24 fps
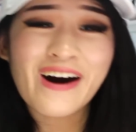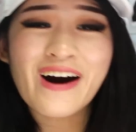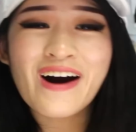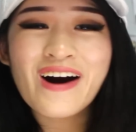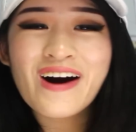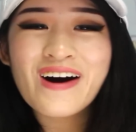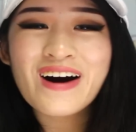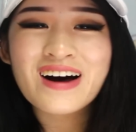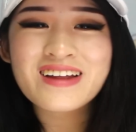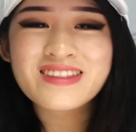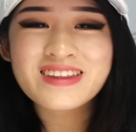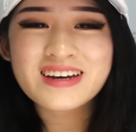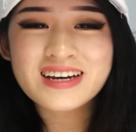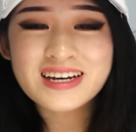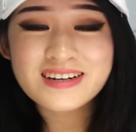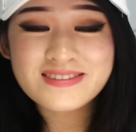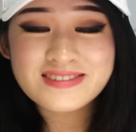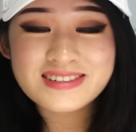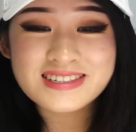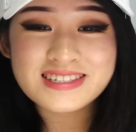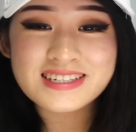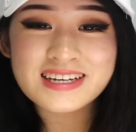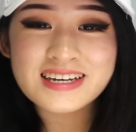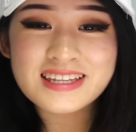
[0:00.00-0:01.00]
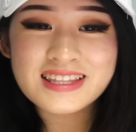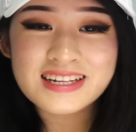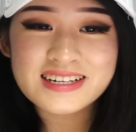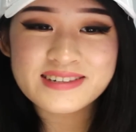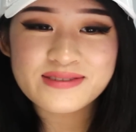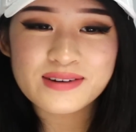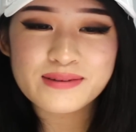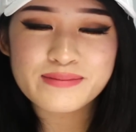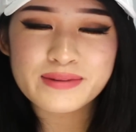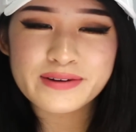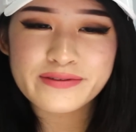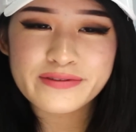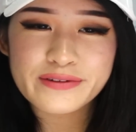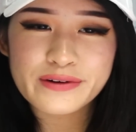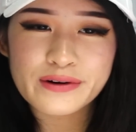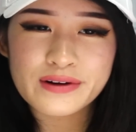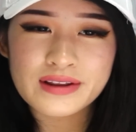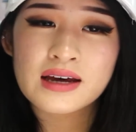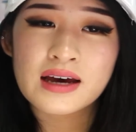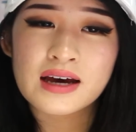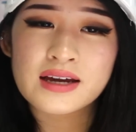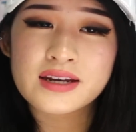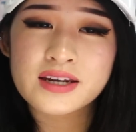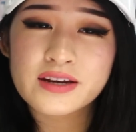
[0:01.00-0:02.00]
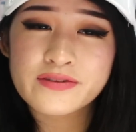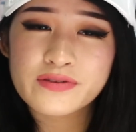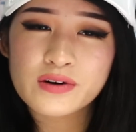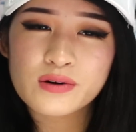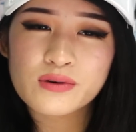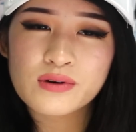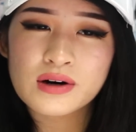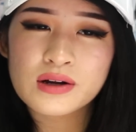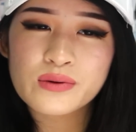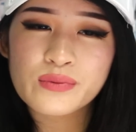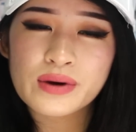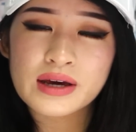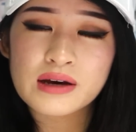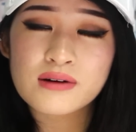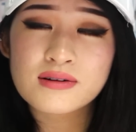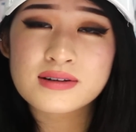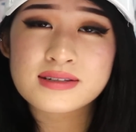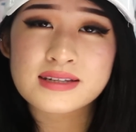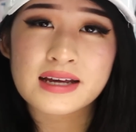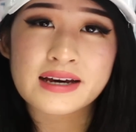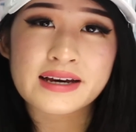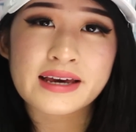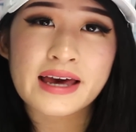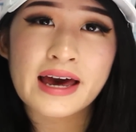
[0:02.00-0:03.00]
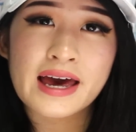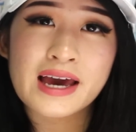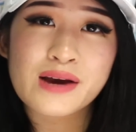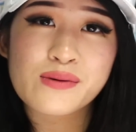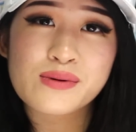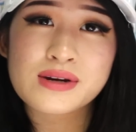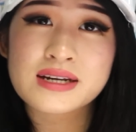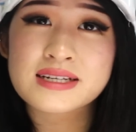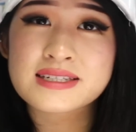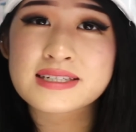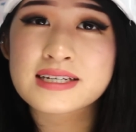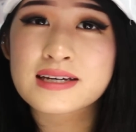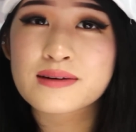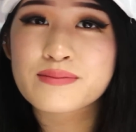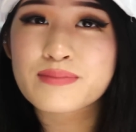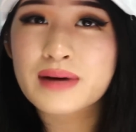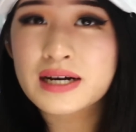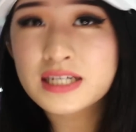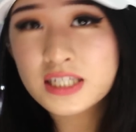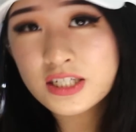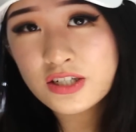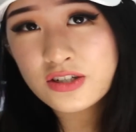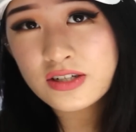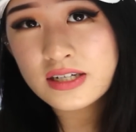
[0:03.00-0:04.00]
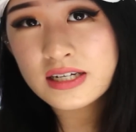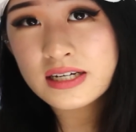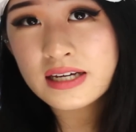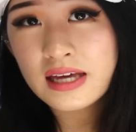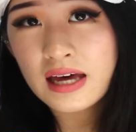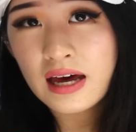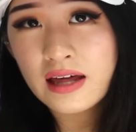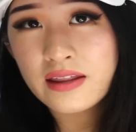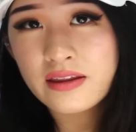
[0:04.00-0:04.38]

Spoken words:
Oh, I think I've seen this one before. A different one where it was like, hey, wanna see a magic trick?